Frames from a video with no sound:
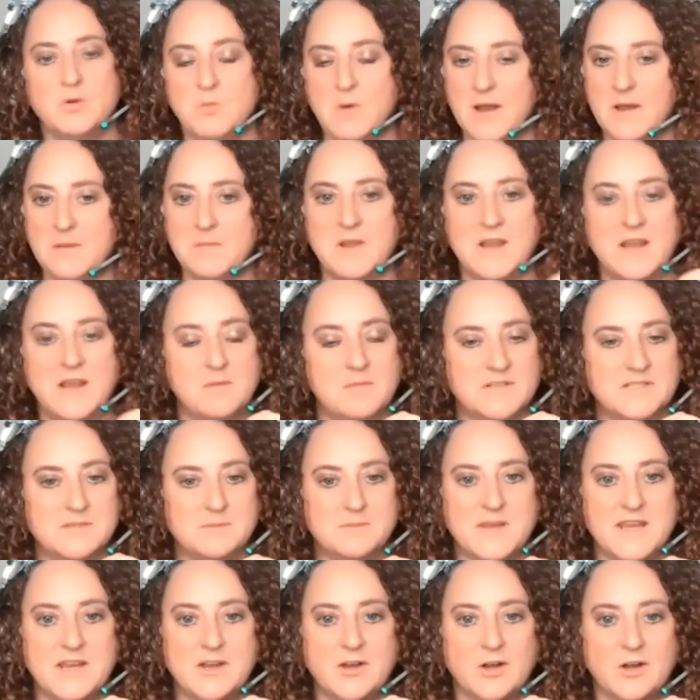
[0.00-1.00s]
You want to become a
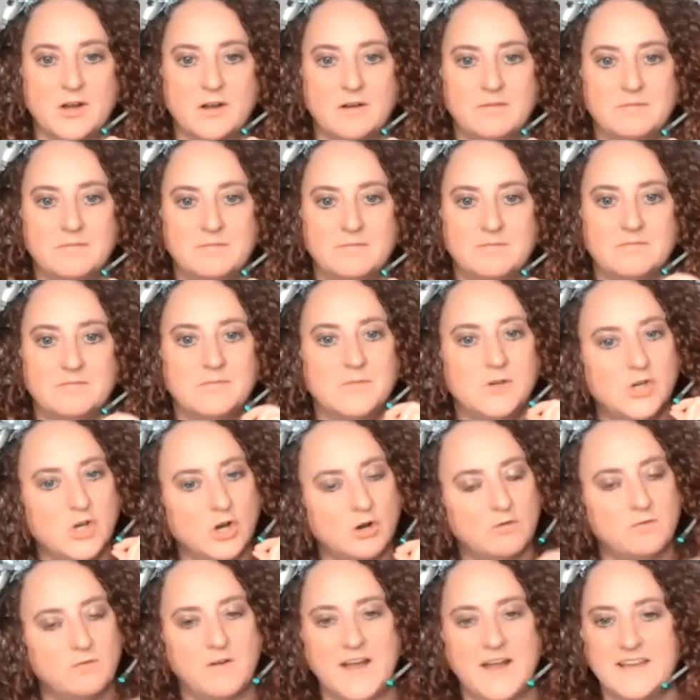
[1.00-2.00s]
speaker?
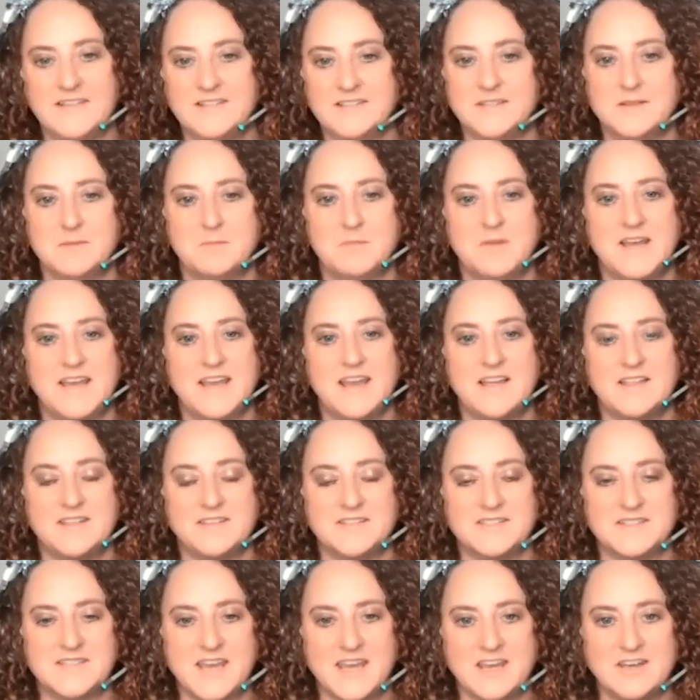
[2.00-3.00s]
Go find somebody
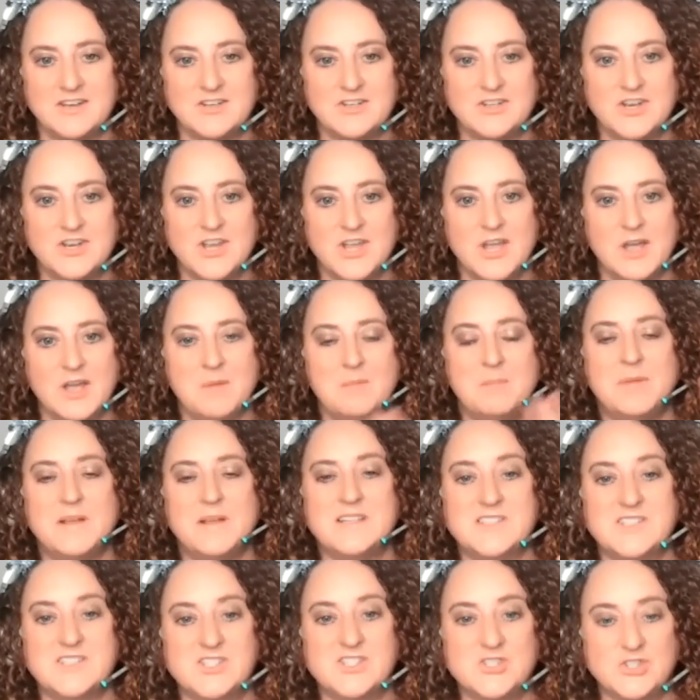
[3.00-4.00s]
on stage.
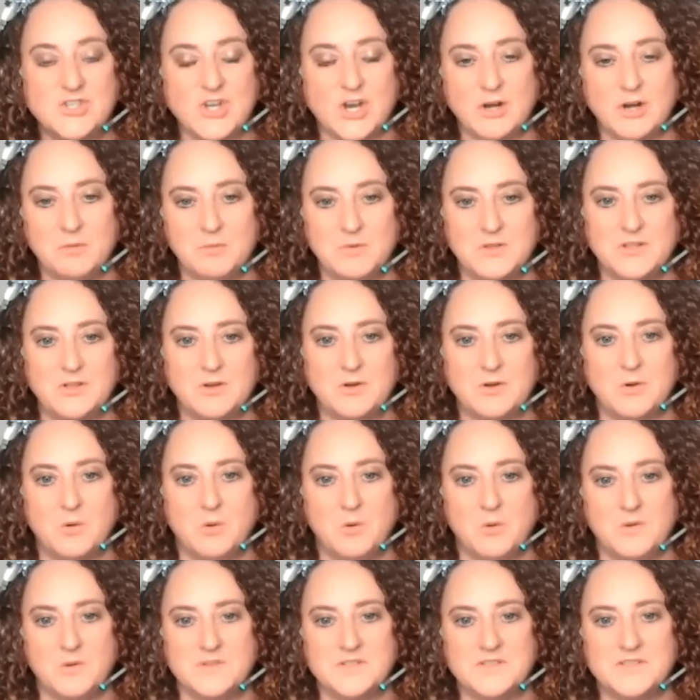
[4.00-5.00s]
But start with the
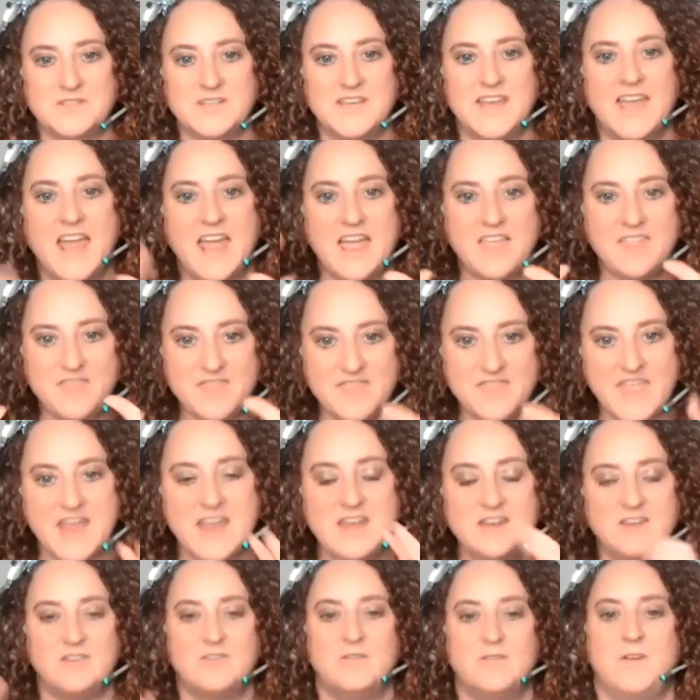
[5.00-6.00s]
goals and
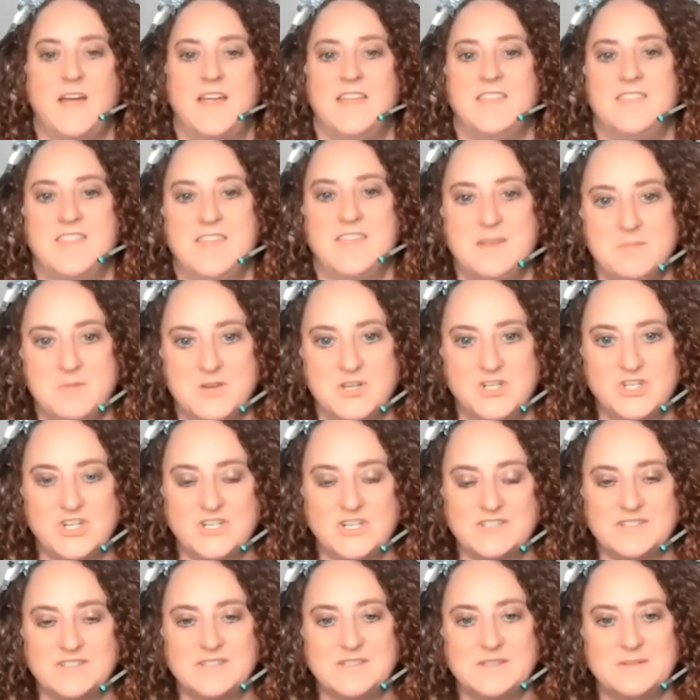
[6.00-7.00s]
then find the
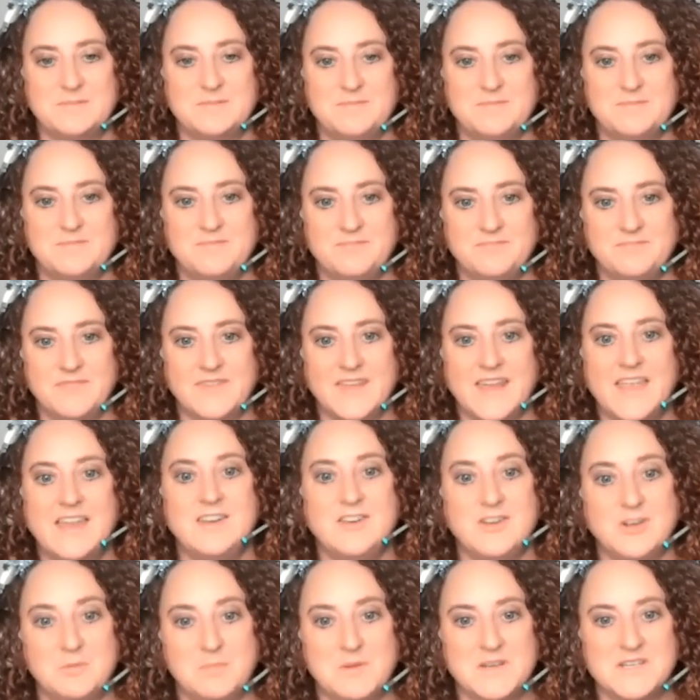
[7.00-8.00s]
images.
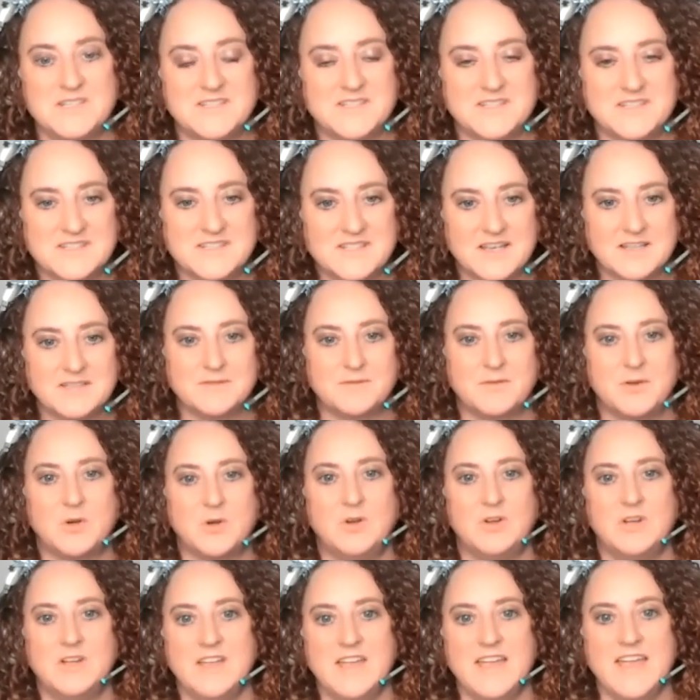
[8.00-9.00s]
and you'll be
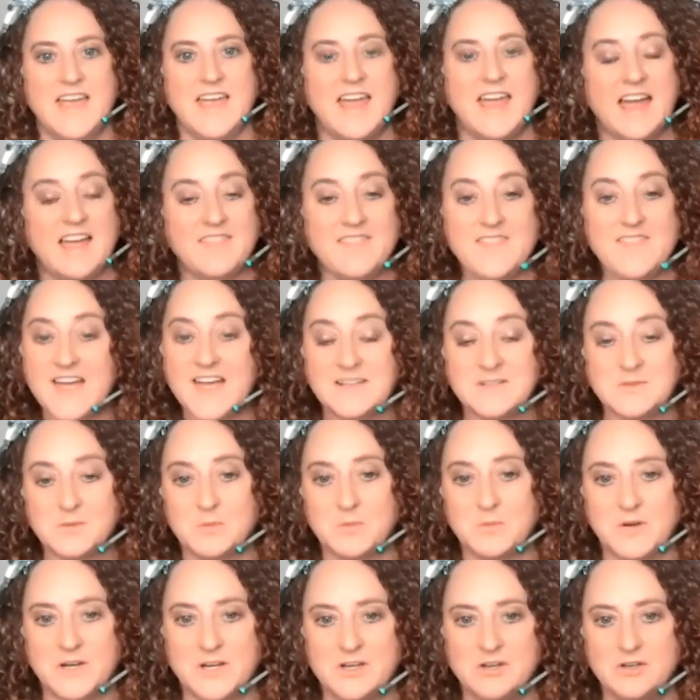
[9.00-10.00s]
successful. And that's
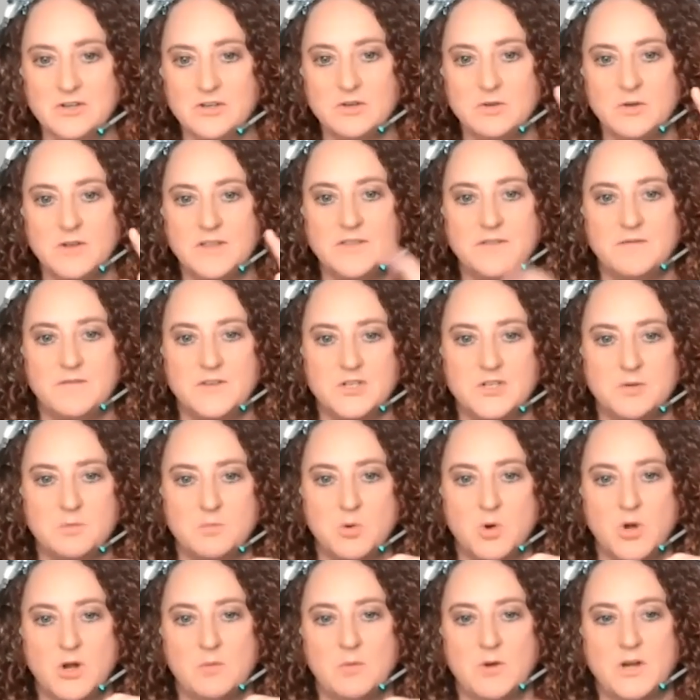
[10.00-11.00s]
what we're going to do at the
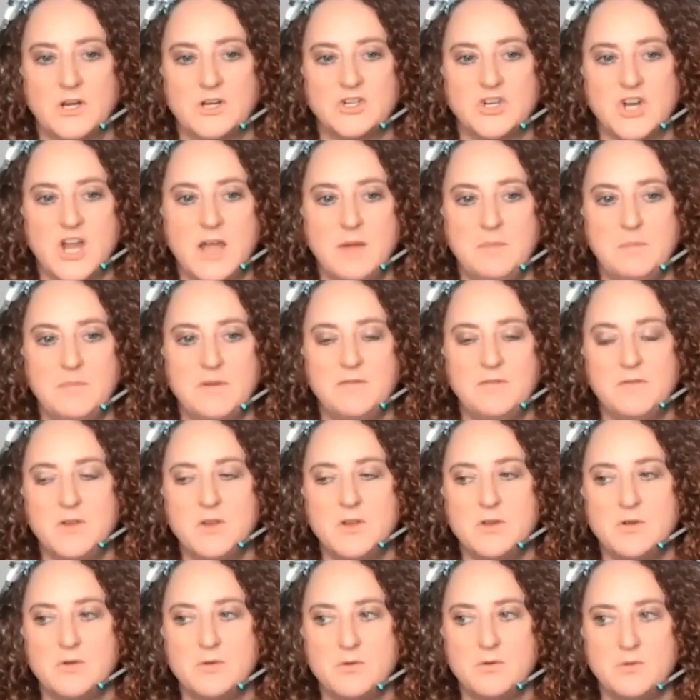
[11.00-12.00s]
Vision Board Workshop. If
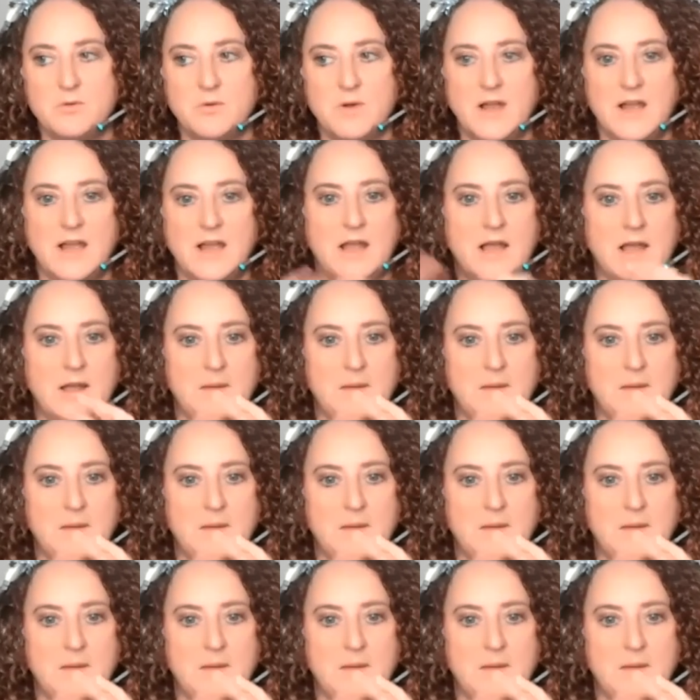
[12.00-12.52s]
you